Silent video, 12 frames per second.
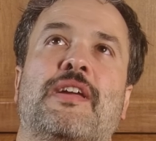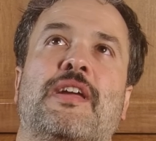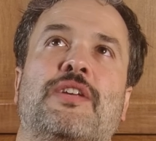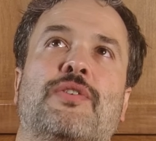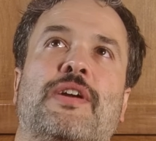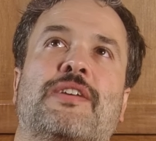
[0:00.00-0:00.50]

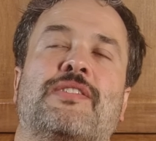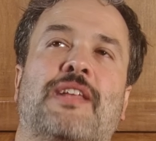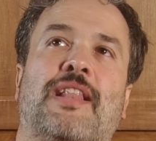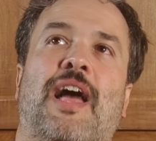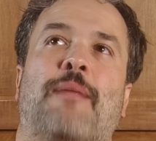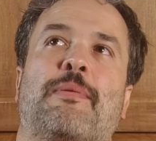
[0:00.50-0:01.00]
tiki drinks
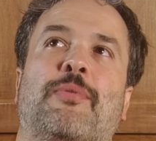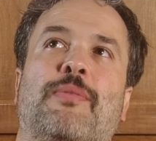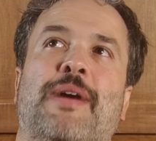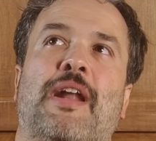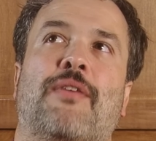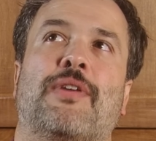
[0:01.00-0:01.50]
that a lot of
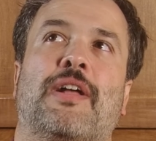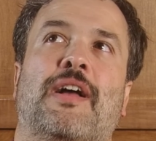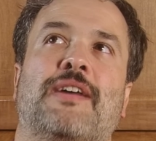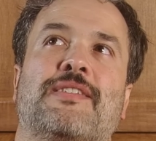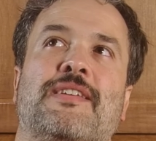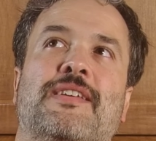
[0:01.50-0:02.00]
people may not
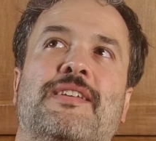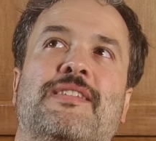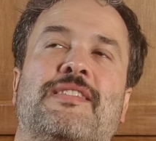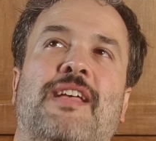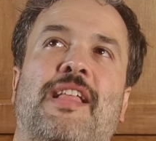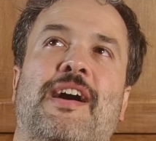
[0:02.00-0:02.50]
realize
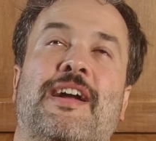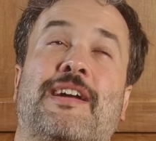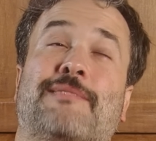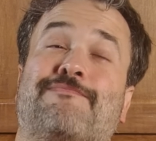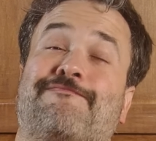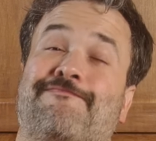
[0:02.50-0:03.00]
is that
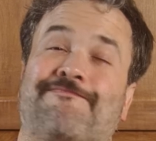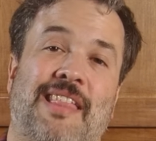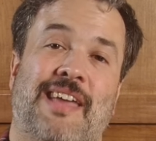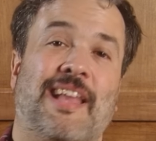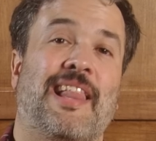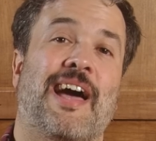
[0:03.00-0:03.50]
like
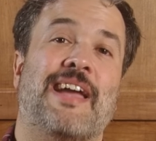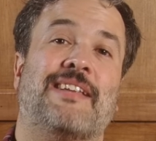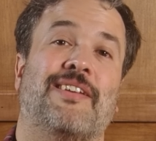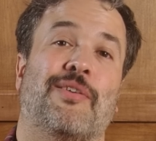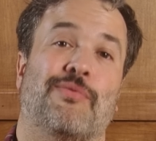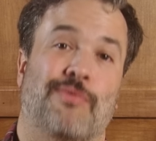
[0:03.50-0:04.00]
they
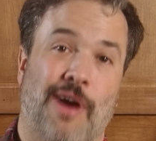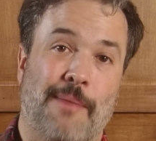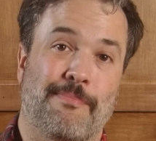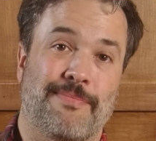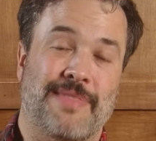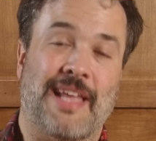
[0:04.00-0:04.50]
liked
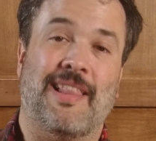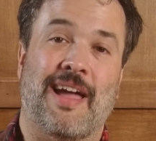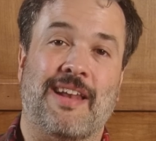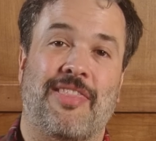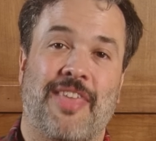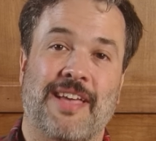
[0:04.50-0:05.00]
rum. They
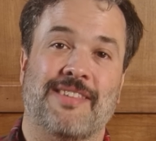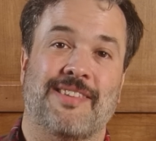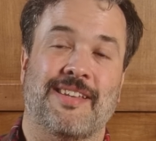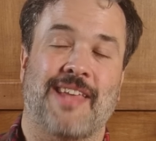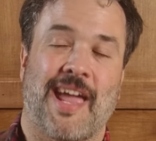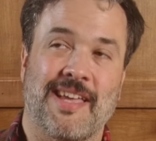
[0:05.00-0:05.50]
liked things
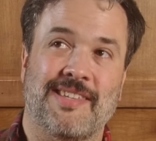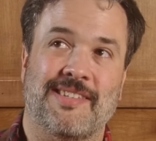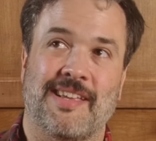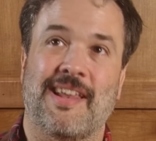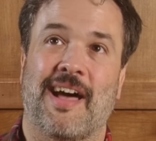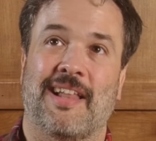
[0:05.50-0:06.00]
that
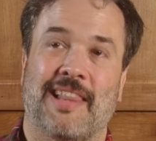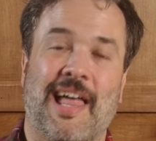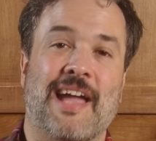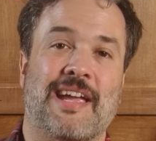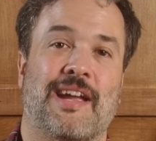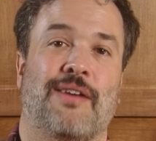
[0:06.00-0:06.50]
tasted
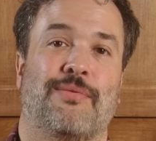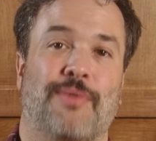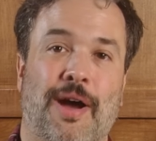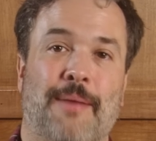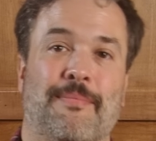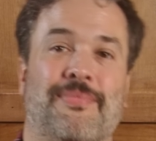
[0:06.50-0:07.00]
like
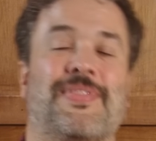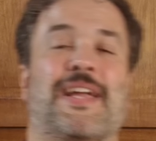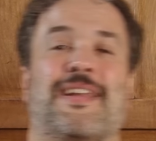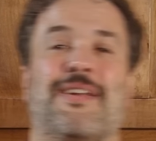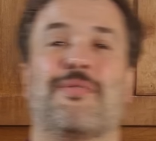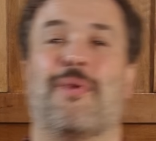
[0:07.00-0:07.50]
rum.
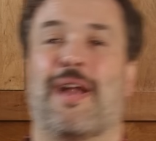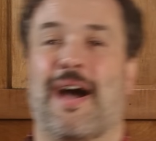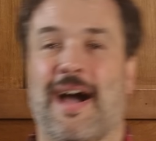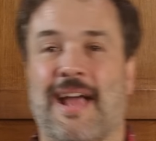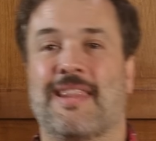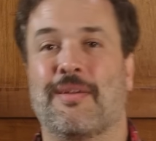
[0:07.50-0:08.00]
They didn't want to
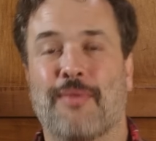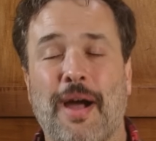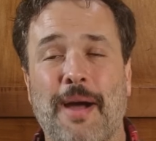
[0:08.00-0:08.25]
hide the